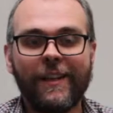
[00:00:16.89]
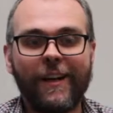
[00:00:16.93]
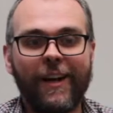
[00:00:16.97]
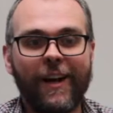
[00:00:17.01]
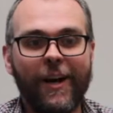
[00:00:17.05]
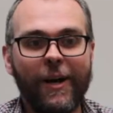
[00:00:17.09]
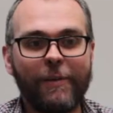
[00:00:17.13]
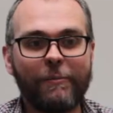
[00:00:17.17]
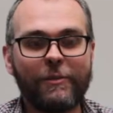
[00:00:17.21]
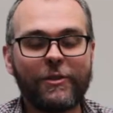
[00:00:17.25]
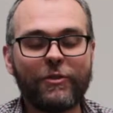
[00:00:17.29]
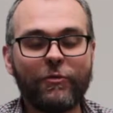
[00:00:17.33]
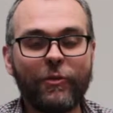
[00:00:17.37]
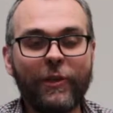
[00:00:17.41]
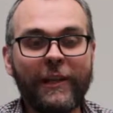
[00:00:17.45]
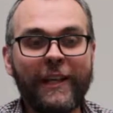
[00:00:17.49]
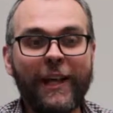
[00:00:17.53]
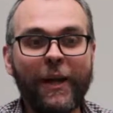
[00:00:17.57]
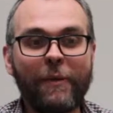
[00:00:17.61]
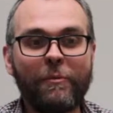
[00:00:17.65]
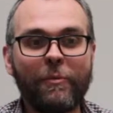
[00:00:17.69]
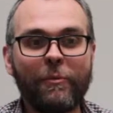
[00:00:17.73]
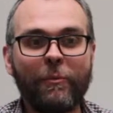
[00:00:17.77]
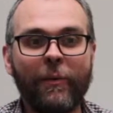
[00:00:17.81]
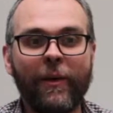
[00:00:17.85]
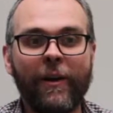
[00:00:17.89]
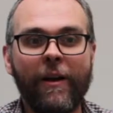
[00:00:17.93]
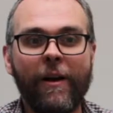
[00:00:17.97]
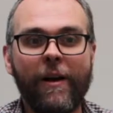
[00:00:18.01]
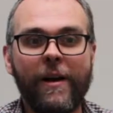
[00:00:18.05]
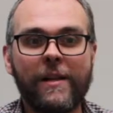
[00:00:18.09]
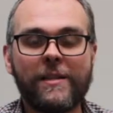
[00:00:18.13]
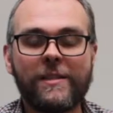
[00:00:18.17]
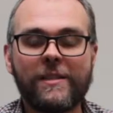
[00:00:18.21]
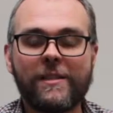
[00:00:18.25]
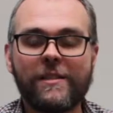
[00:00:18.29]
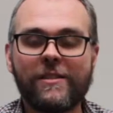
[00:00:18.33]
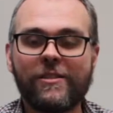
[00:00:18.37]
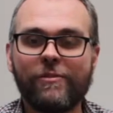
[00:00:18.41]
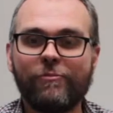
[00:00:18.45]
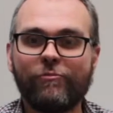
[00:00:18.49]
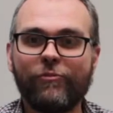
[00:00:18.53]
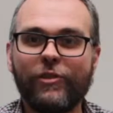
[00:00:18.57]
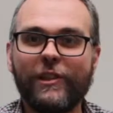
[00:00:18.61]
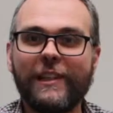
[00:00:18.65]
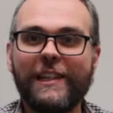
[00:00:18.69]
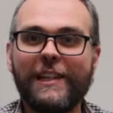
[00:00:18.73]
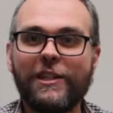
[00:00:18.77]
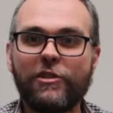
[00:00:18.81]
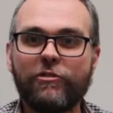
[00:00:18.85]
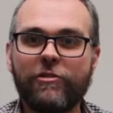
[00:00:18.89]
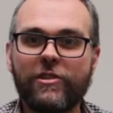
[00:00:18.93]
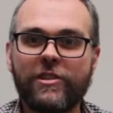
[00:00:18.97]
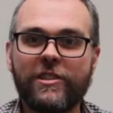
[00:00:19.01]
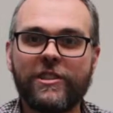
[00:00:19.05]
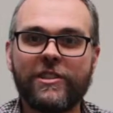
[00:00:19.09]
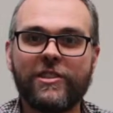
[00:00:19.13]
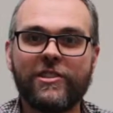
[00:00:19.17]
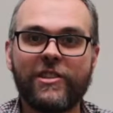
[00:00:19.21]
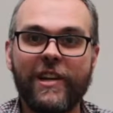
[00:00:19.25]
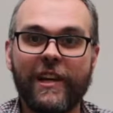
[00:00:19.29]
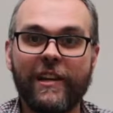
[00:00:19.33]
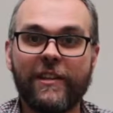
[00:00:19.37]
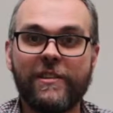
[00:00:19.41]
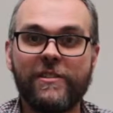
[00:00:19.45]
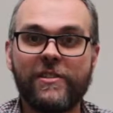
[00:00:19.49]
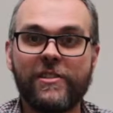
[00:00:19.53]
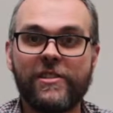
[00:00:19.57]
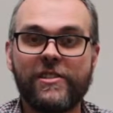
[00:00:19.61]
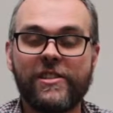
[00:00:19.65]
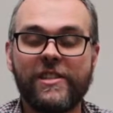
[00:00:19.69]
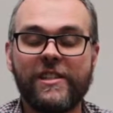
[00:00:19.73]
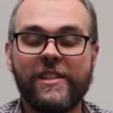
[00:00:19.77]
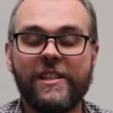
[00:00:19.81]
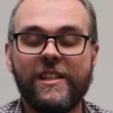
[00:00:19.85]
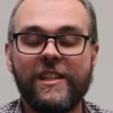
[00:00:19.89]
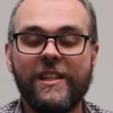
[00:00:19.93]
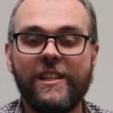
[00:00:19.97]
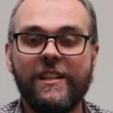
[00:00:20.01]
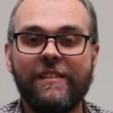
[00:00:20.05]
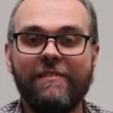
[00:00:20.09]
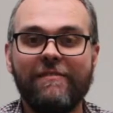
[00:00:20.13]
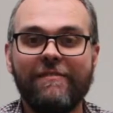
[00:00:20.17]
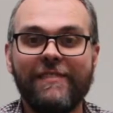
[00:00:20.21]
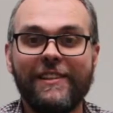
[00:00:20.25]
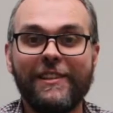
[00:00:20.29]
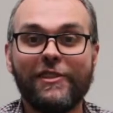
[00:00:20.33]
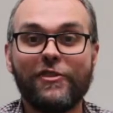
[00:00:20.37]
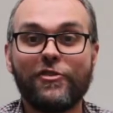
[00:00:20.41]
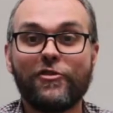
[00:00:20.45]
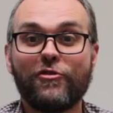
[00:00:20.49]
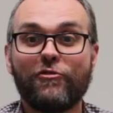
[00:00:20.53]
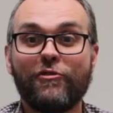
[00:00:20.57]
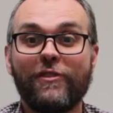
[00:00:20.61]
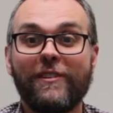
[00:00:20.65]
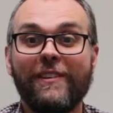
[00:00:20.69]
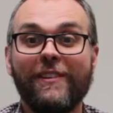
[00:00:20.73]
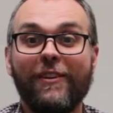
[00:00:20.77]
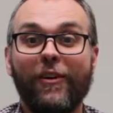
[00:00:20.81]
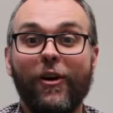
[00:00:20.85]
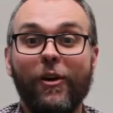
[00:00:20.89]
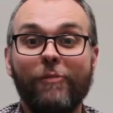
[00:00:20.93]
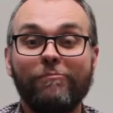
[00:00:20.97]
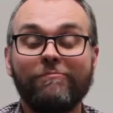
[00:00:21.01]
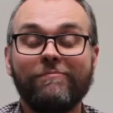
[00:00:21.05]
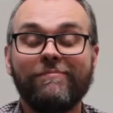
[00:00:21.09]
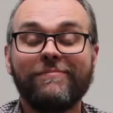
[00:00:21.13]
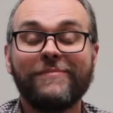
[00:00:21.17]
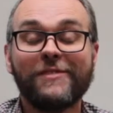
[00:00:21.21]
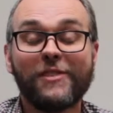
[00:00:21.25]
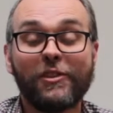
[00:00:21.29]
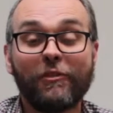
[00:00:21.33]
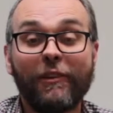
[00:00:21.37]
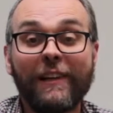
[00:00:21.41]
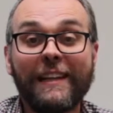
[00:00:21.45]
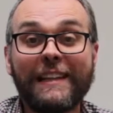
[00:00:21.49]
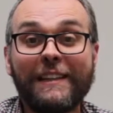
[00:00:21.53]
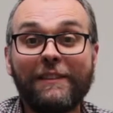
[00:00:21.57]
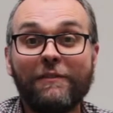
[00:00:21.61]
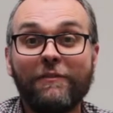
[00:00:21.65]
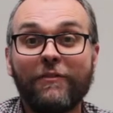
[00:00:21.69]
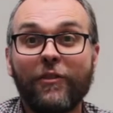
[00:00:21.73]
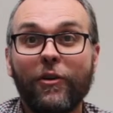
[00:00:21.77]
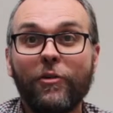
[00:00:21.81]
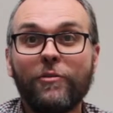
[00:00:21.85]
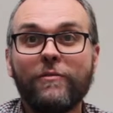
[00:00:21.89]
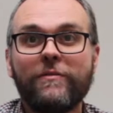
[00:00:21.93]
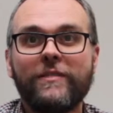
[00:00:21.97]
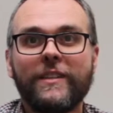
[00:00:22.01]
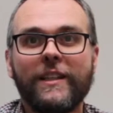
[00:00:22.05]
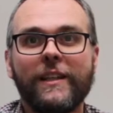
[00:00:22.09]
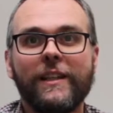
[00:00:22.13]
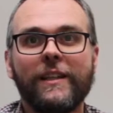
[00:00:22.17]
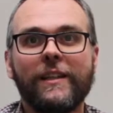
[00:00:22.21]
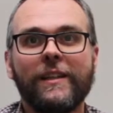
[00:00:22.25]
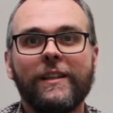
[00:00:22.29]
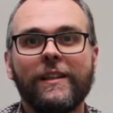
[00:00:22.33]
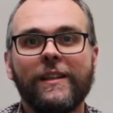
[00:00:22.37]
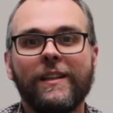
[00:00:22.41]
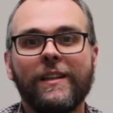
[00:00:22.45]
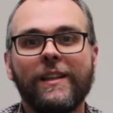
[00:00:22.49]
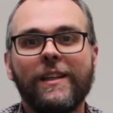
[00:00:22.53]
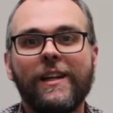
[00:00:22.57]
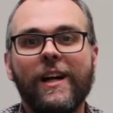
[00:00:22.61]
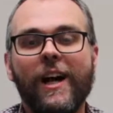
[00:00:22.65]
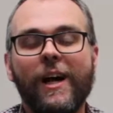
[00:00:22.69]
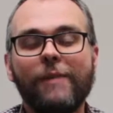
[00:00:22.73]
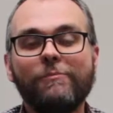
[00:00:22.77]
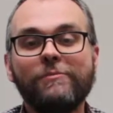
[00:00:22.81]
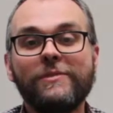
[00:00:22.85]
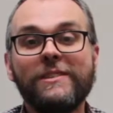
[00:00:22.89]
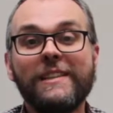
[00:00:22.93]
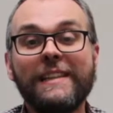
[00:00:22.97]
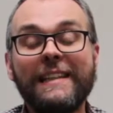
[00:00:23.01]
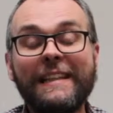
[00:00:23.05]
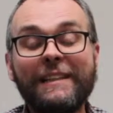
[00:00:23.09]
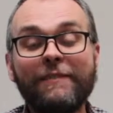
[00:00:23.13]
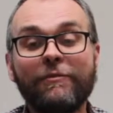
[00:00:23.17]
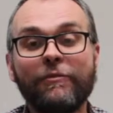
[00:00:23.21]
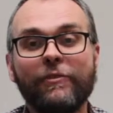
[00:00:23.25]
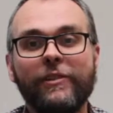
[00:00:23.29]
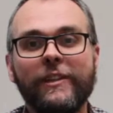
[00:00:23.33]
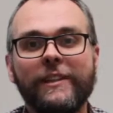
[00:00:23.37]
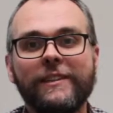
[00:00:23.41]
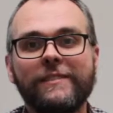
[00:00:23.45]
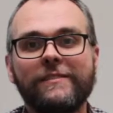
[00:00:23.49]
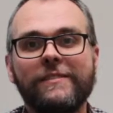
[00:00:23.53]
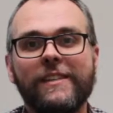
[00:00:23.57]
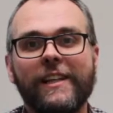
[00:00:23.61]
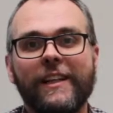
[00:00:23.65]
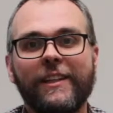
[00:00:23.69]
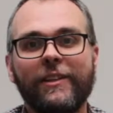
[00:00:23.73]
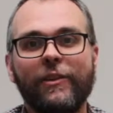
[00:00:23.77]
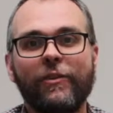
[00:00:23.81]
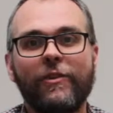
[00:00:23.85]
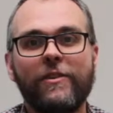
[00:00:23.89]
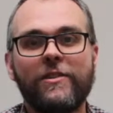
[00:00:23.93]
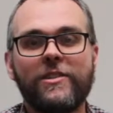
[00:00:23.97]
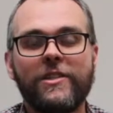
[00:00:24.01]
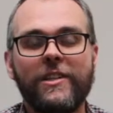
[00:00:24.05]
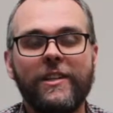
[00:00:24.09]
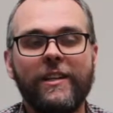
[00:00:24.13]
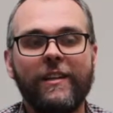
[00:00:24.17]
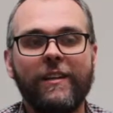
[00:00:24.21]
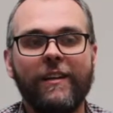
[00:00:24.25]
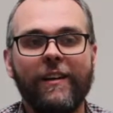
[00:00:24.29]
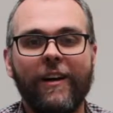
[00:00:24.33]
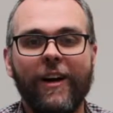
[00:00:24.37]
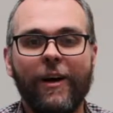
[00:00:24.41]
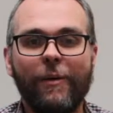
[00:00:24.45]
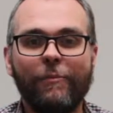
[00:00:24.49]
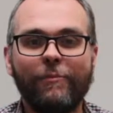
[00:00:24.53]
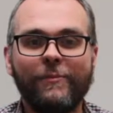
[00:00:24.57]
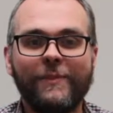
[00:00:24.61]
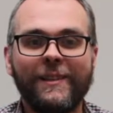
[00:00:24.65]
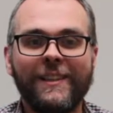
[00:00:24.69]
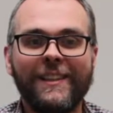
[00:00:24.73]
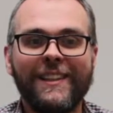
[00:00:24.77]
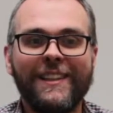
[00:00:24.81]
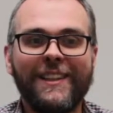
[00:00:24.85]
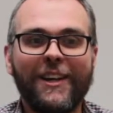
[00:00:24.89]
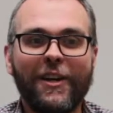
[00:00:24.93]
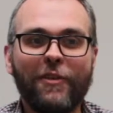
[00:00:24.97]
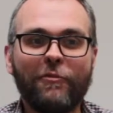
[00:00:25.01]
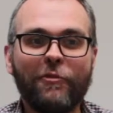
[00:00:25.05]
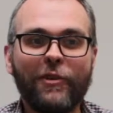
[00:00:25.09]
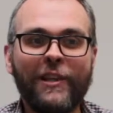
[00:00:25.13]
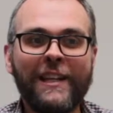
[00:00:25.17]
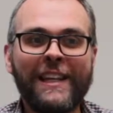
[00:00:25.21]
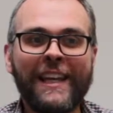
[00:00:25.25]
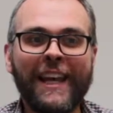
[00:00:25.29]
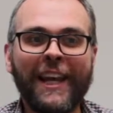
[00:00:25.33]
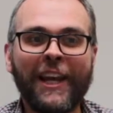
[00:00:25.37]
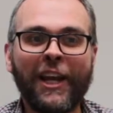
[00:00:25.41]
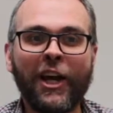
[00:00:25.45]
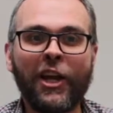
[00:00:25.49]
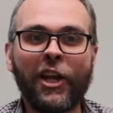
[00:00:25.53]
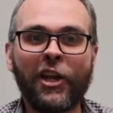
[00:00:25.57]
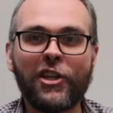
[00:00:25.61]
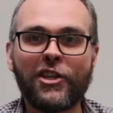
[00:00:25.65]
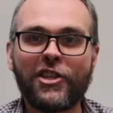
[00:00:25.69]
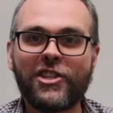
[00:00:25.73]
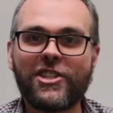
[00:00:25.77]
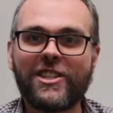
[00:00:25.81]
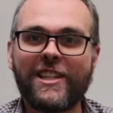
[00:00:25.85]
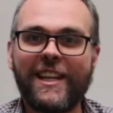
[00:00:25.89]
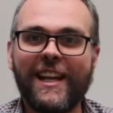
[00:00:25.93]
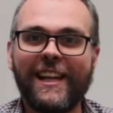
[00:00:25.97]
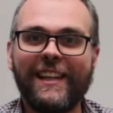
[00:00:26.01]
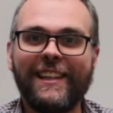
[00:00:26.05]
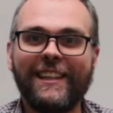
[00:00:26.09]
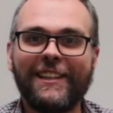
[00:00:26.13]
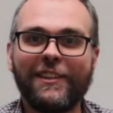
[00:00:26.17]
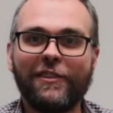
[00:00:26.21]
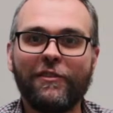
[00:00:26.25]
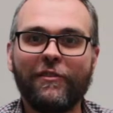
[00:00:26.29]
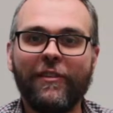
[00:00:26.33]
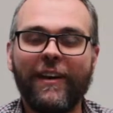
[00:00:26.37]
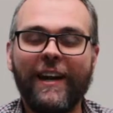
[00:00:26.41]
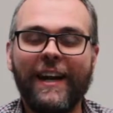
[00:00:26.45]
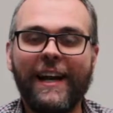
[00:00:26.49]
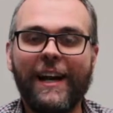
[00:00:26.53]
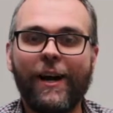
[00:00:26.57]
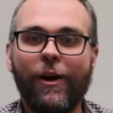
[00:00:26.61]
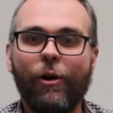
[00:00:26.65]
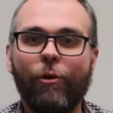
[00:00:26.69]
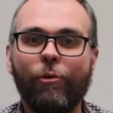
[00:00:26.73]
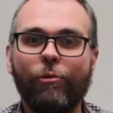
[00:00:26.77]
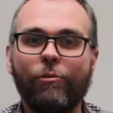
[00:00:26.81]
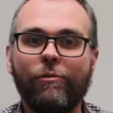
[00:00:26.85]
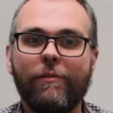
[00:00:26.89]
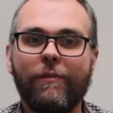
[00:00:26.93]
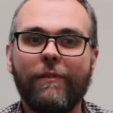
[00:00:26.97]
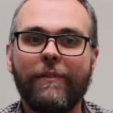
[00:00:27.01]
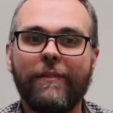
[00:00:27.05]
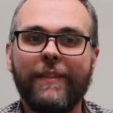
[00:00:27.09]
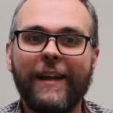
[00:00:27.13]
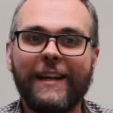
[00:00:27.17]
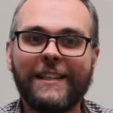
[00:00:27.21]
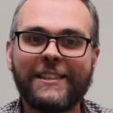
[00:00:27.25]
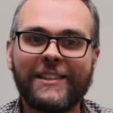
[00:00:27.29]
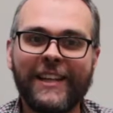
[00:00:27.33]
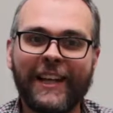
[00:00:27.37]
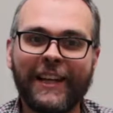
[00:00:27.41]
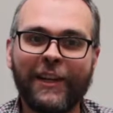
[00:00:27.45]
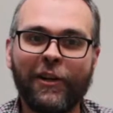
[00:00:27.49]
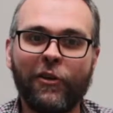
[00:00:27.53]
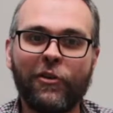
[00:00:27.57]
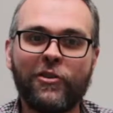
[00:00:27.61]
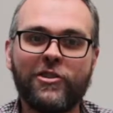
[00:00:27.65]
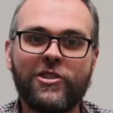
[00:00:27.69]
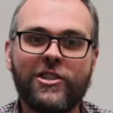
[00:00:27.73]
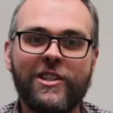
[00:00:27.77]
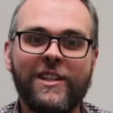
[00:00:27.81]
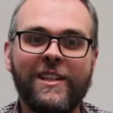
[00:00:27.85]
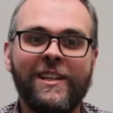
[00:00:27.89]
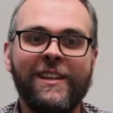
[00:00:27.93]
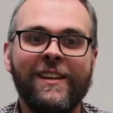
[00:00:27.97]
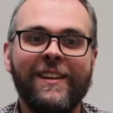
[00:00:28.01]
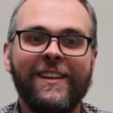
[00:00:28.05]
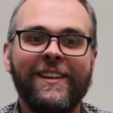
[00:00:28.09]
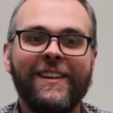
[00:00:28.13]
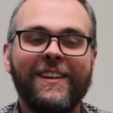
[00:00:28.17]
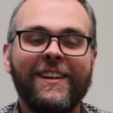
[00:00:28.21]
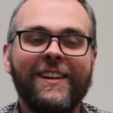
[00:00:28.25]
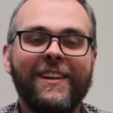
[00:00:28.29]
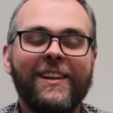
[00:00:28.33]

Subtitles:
It's really opened my eyes to some really interesting challenges in the industry that I'm directly involved in. I'm delivering technology. I'm really getting an understanding of how that technology